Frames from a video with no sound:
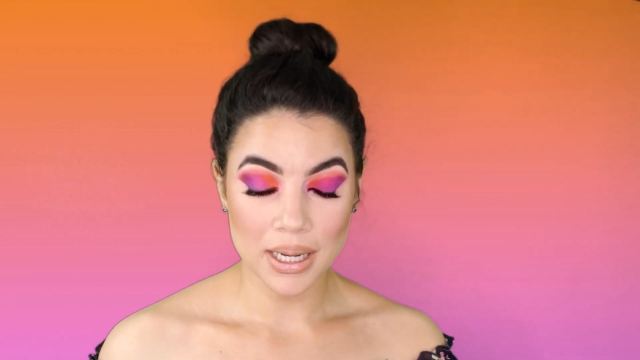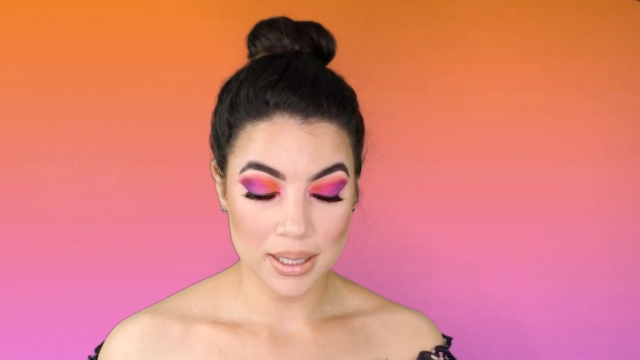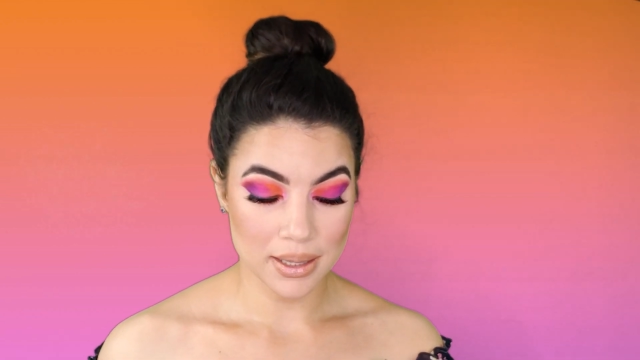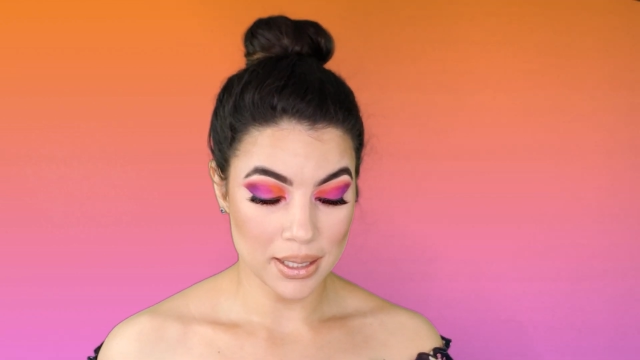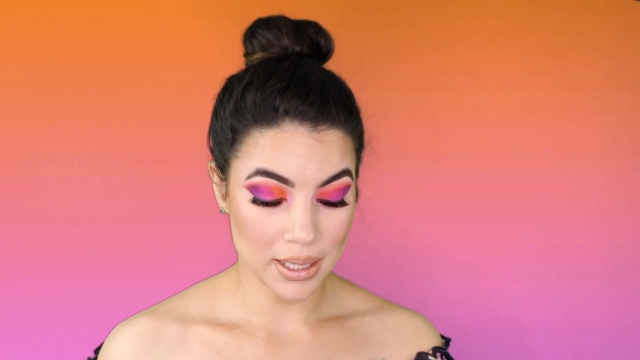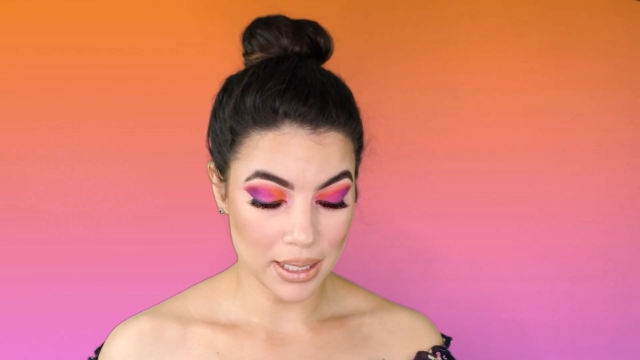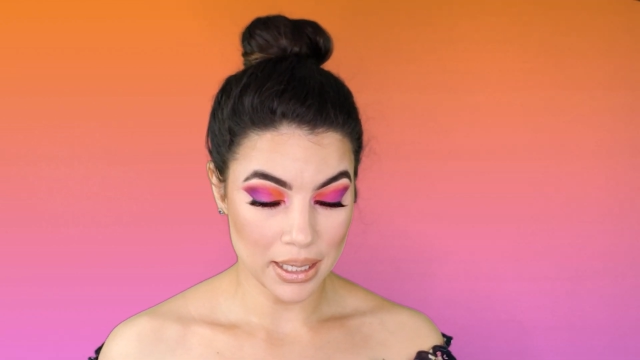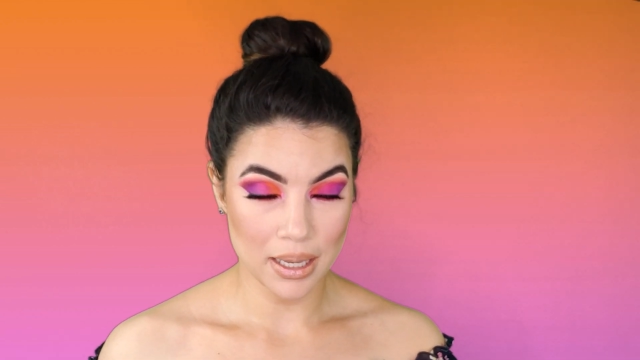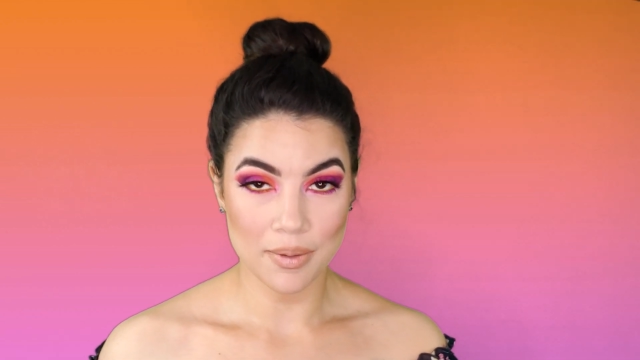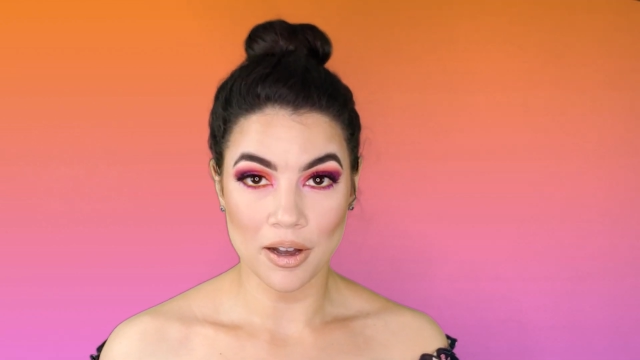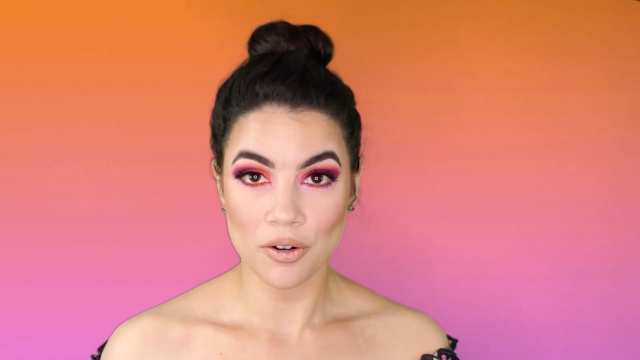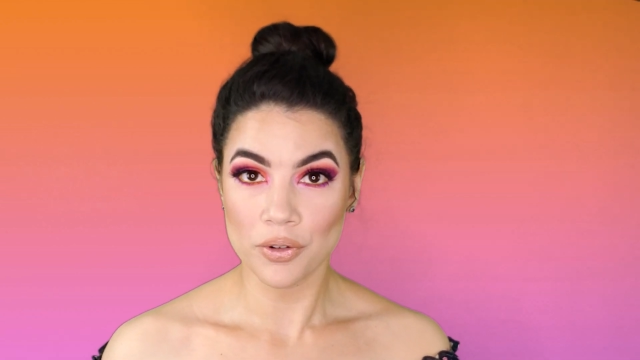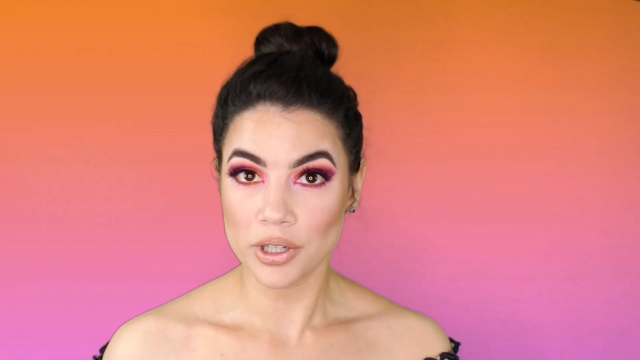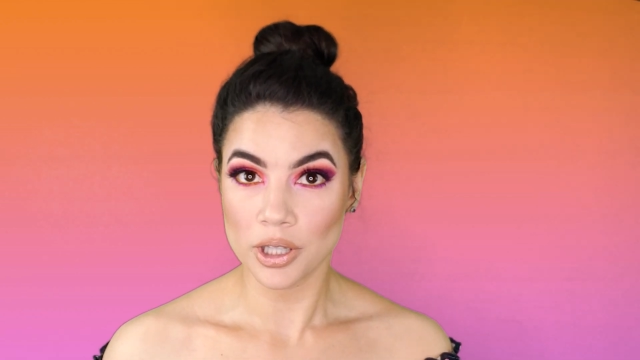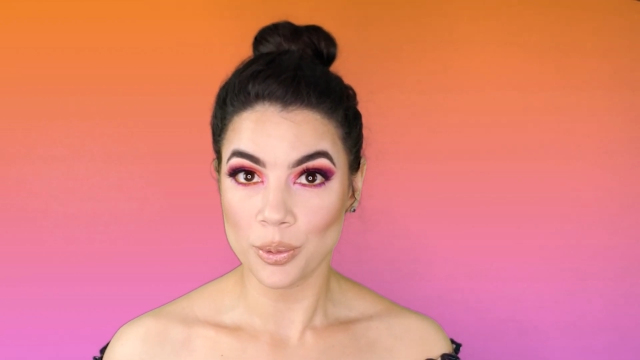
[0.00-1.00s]
I think it came
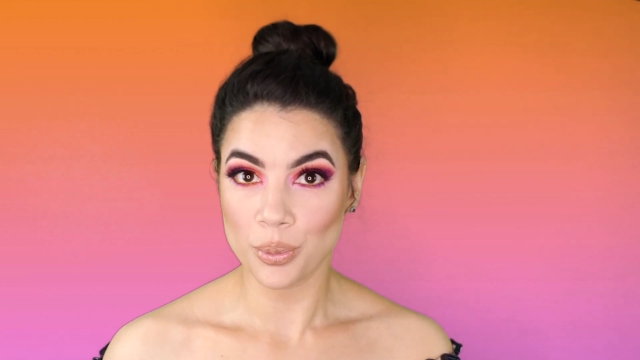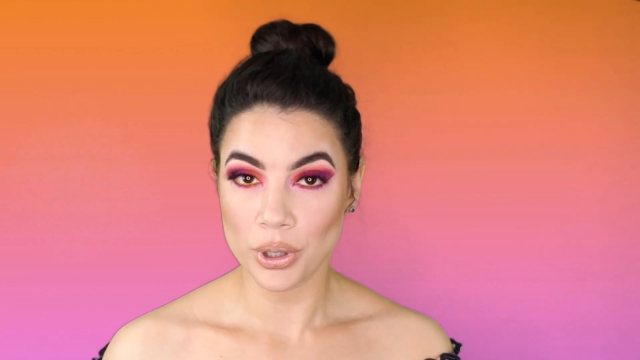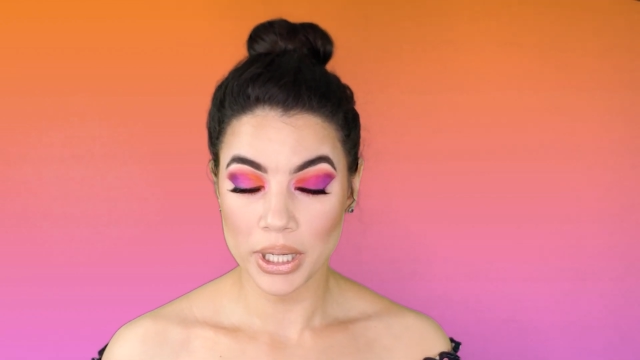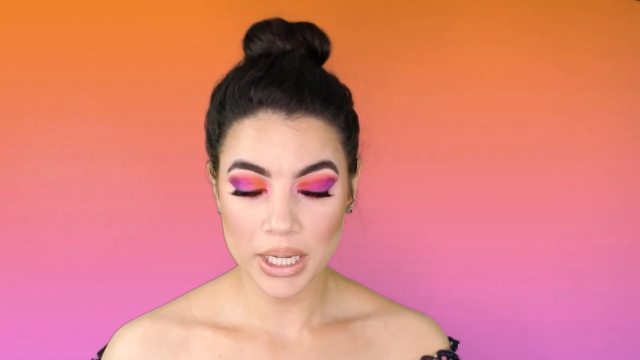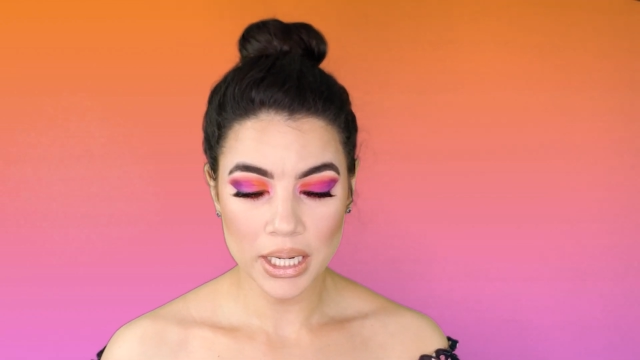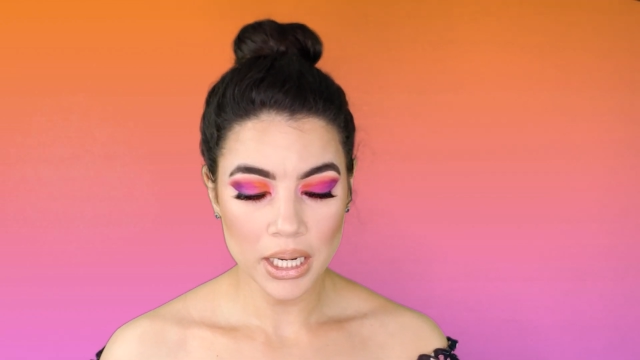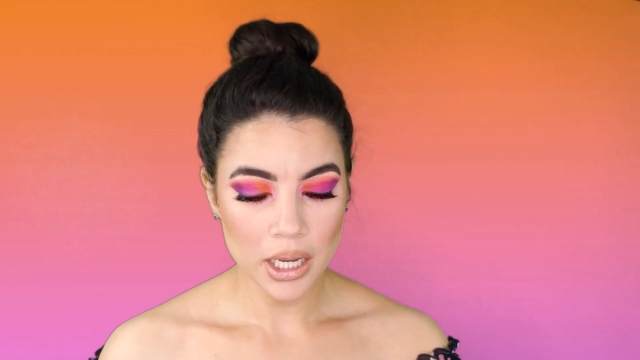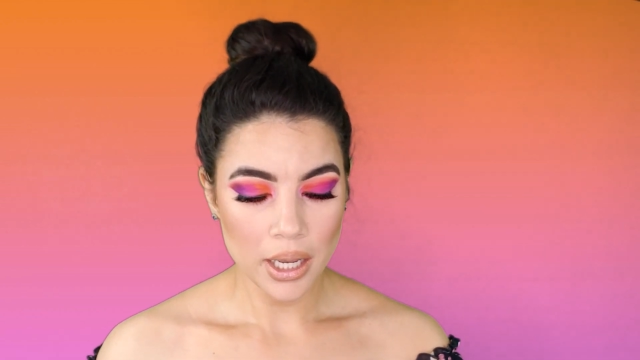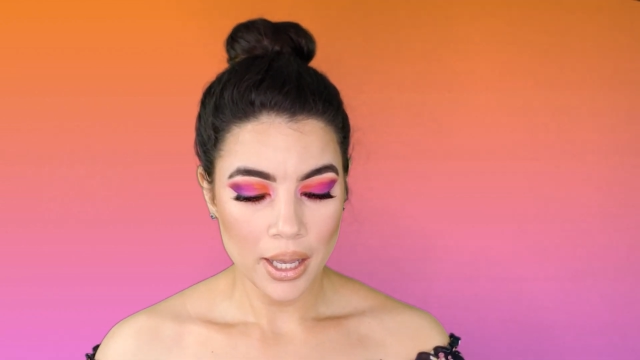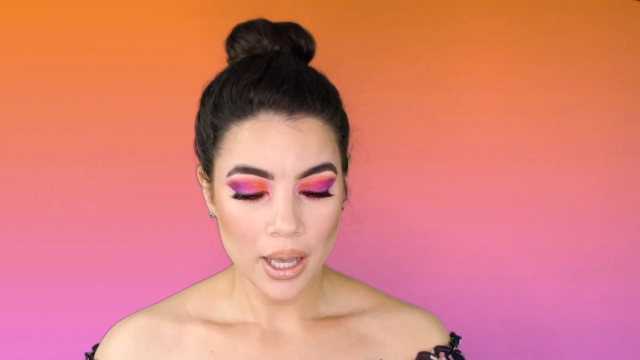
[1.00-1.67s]
out really pretty,